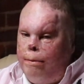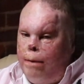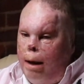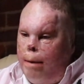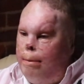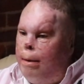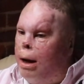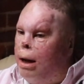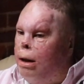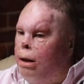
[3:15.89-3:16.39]

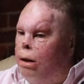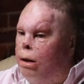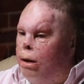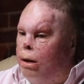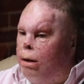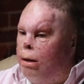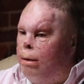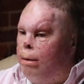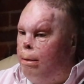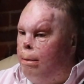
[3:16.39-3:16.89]
I bet
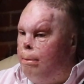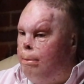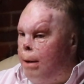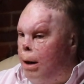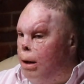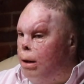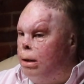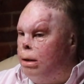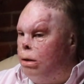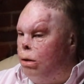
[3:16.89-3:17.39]
your
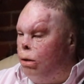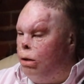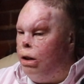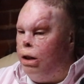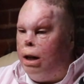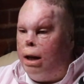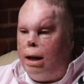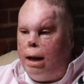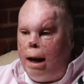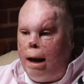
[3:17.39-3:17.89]
parents told
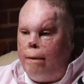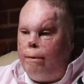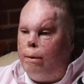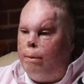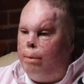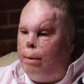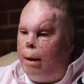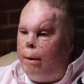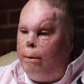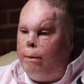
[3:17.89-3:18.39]
you to
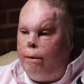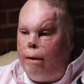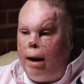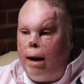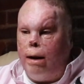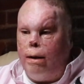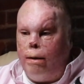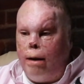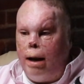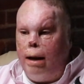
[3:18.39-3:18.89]
never play with
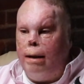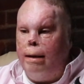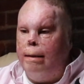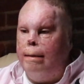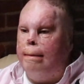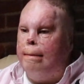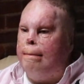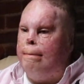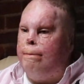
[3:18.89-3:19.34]
fire, right?